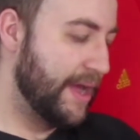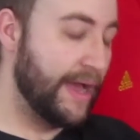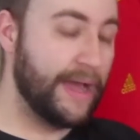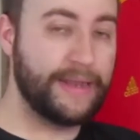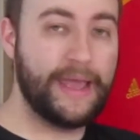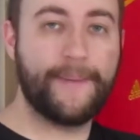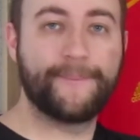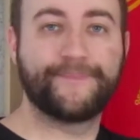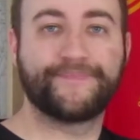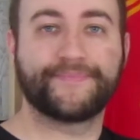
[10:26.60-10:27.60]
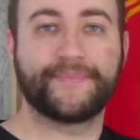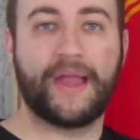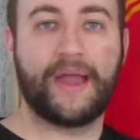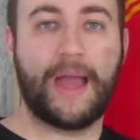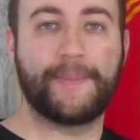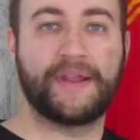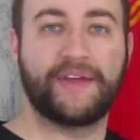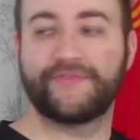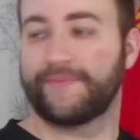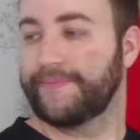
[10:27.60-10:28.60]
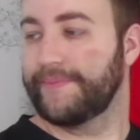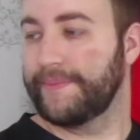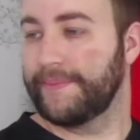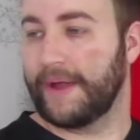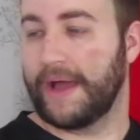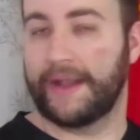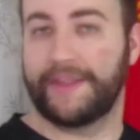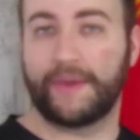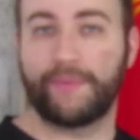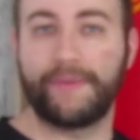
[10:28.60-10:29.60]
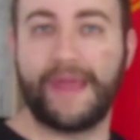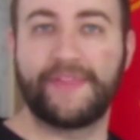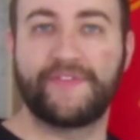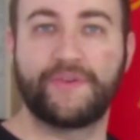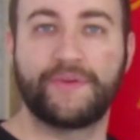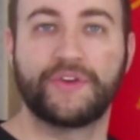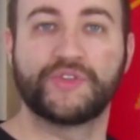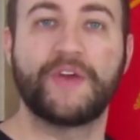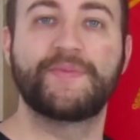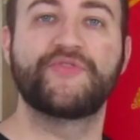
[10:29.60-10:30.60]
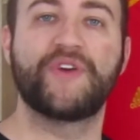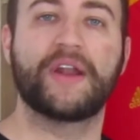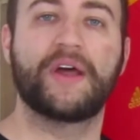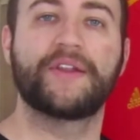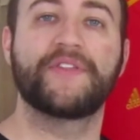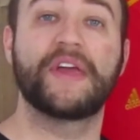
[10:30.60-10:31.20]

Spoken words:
And yeah, happy enough. And I think I'll probably end the video here. So I've been Dragonheart.